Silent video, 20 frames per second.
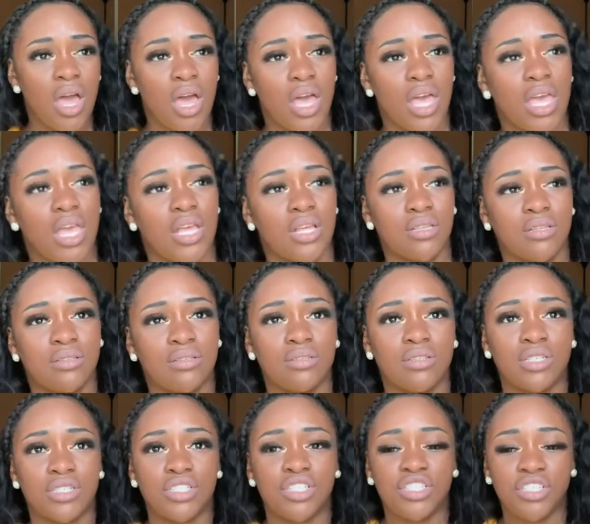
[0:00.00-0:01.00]
And
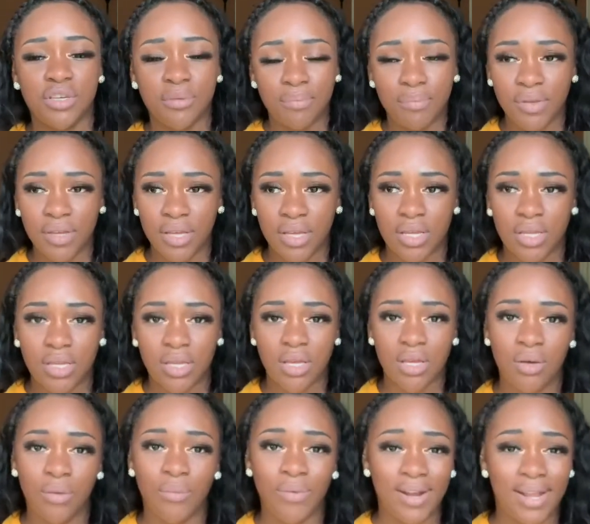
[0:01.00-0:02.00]
the shipping,
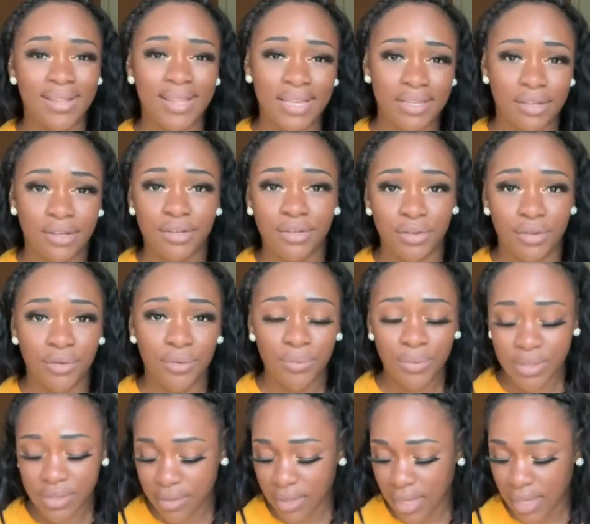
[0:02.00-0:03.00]
what I like to do
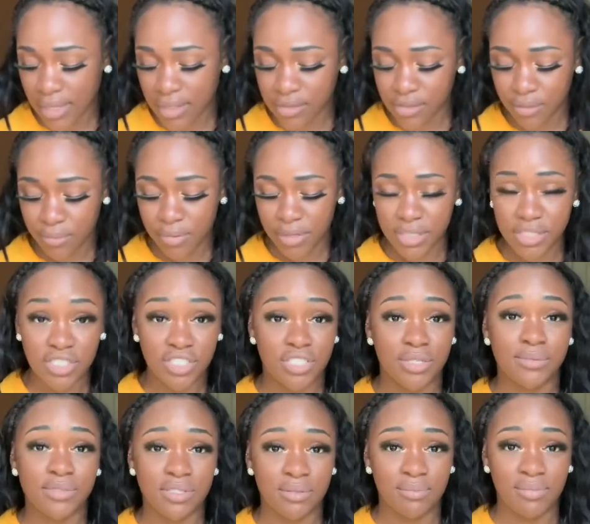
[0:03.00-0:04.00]
when things are being
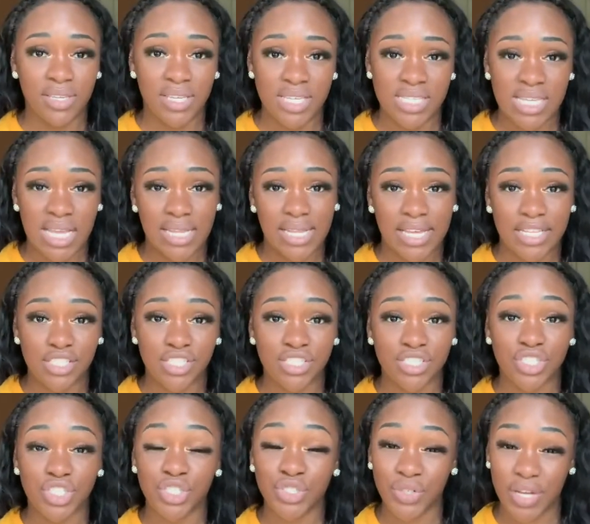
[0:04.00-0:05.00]
shipped to me is I like to
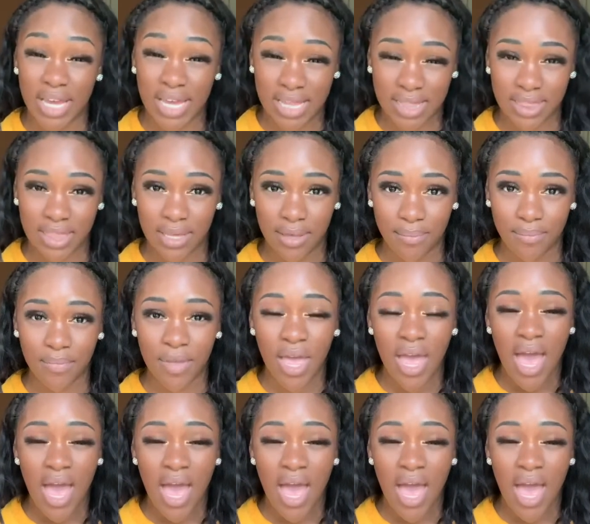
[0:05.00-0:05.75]
track them.